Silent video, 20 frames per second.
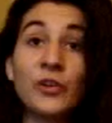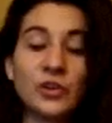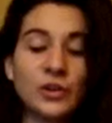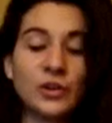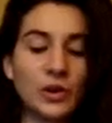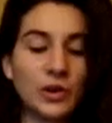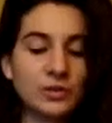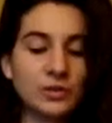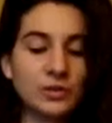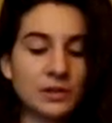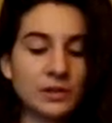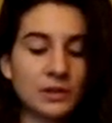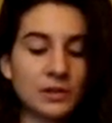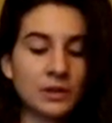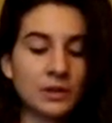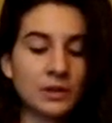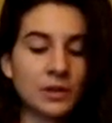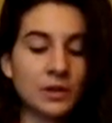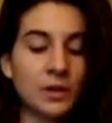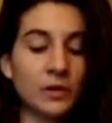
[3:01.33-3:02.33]
Footnote:
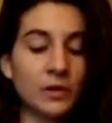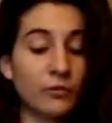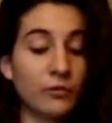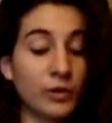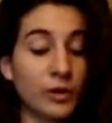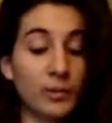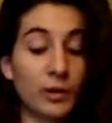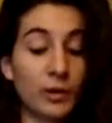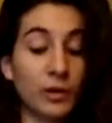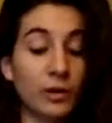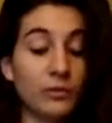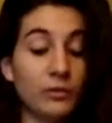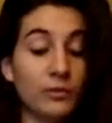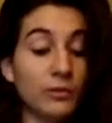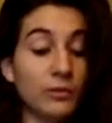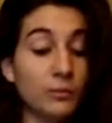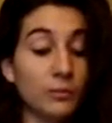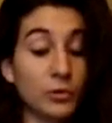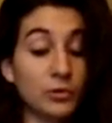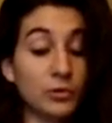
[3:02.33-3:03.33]
female
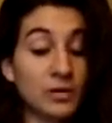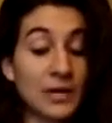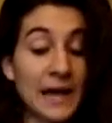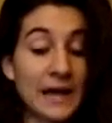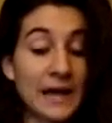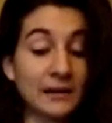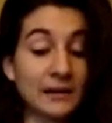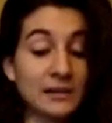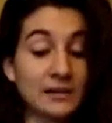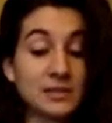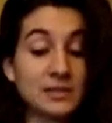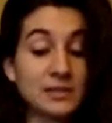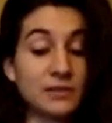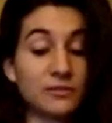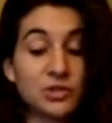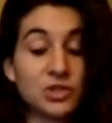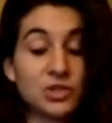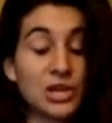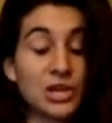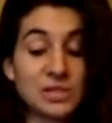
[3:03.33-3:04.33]
protagonist
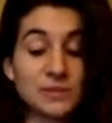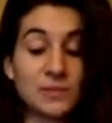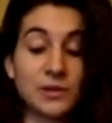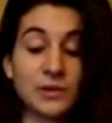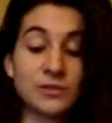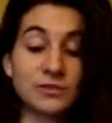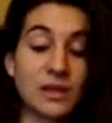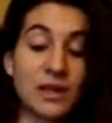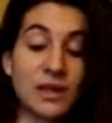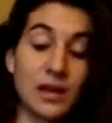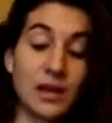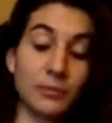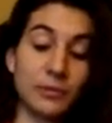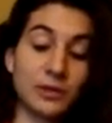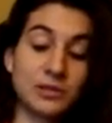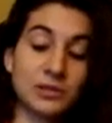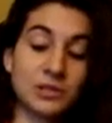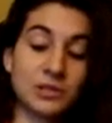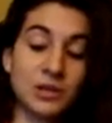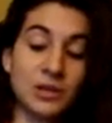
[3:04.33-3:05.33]
of Shakespeare's
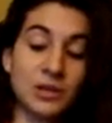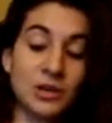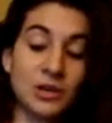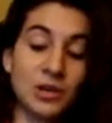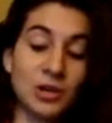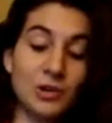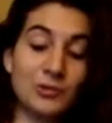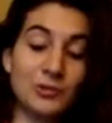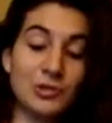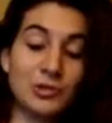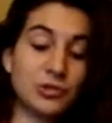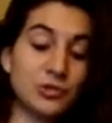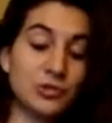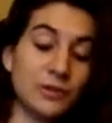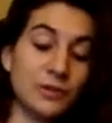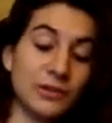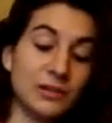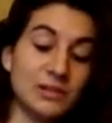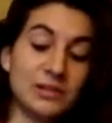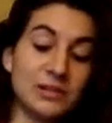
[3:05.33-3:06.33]
Hamlet, who is
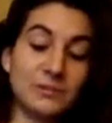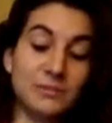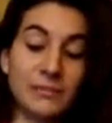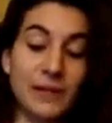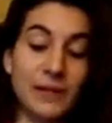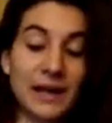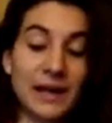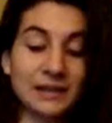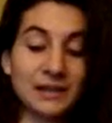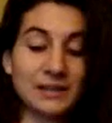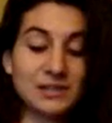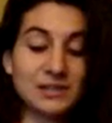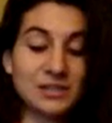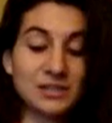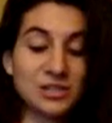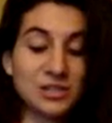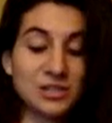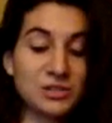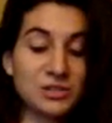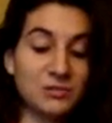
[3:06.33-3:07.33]
driven to madness
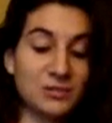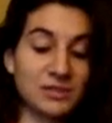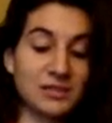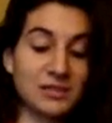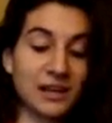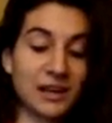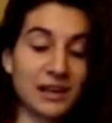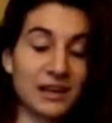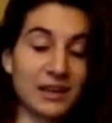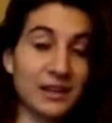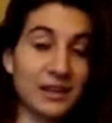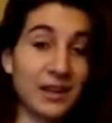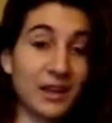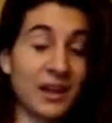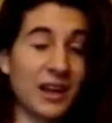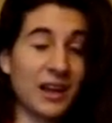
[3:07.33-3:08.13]
and suicide.